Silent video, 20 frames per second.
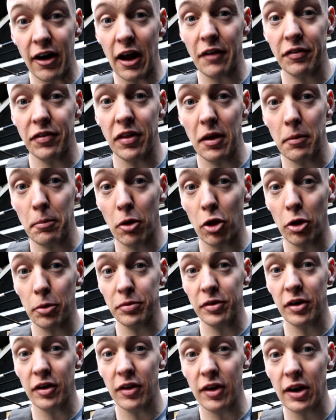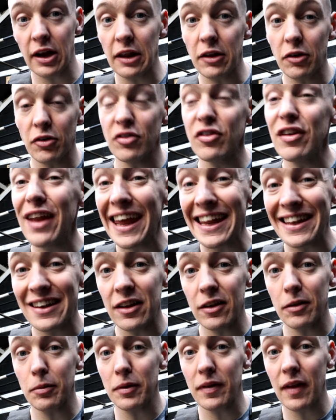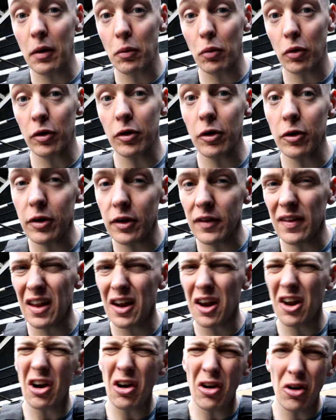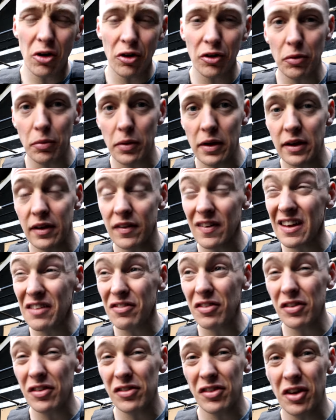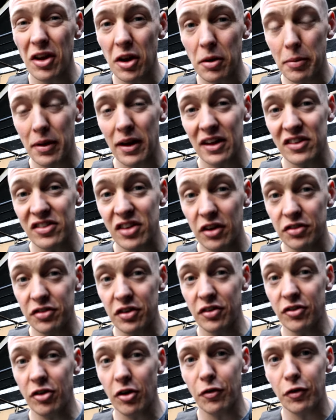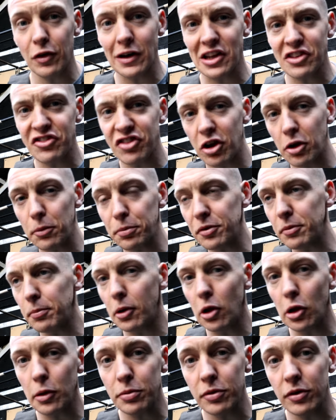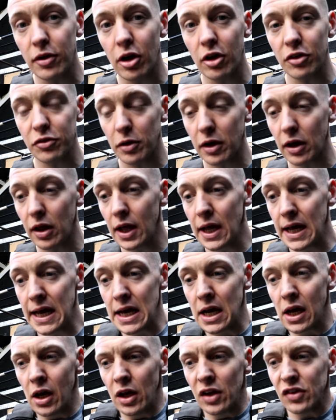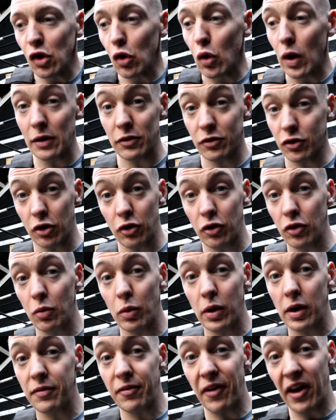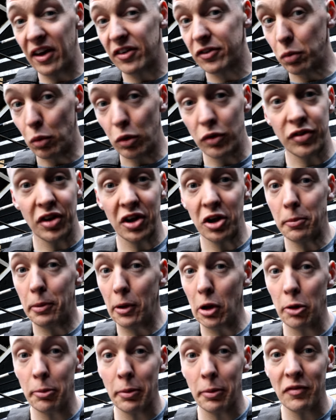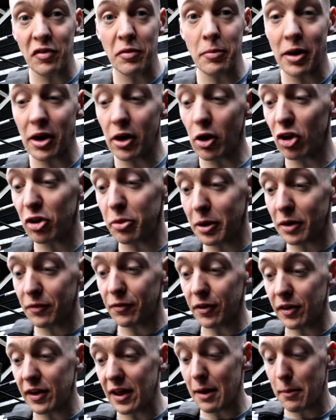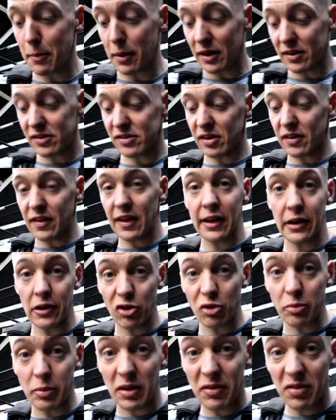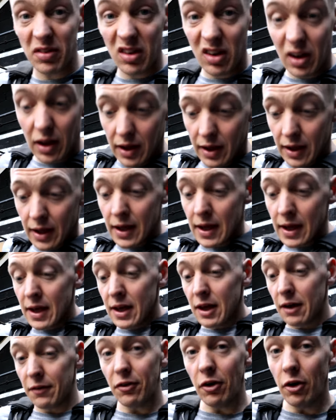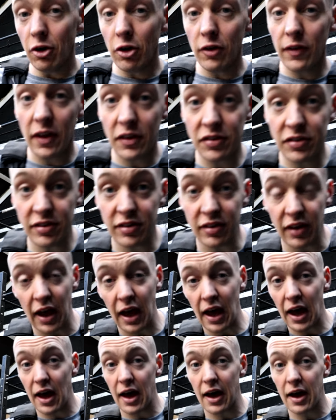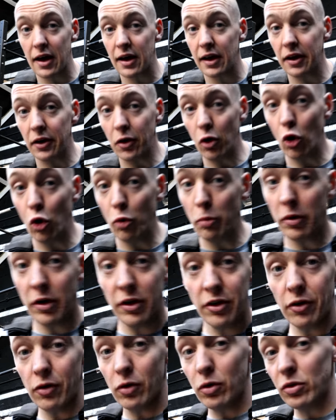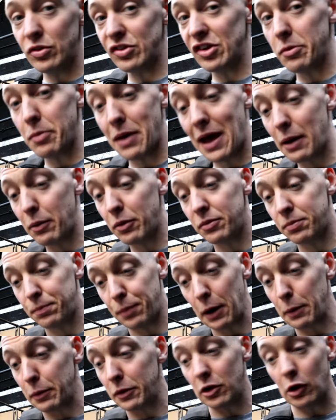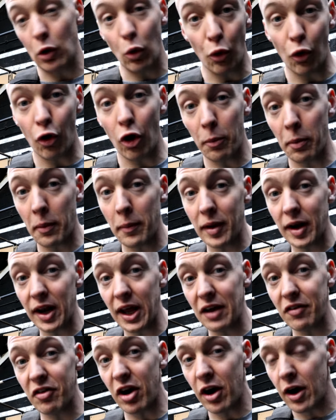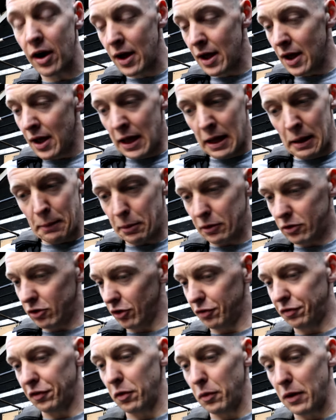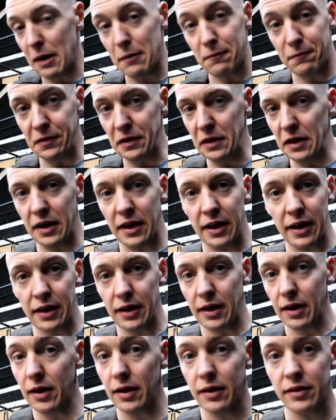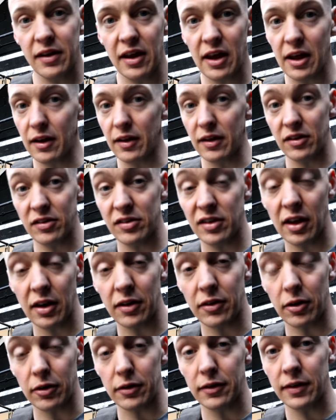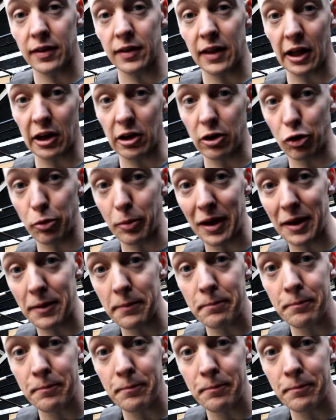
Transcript: after them pull-ups here the day. There's 90 of them in that workout. And then earlier on the week in the evenings, I did a bit of accessory stuff with like chin-ups and pull-ups and all as well. So I'm just going to do the weighted vest, one single pull-up every minute on the minute for 10 minutes and that'll do me for the day. If you're doing this uh, at home or in your own gym, I would probably load her up a bit heavier. But just for the way I'm feeling today, 10 of these, get it done, that'll do me.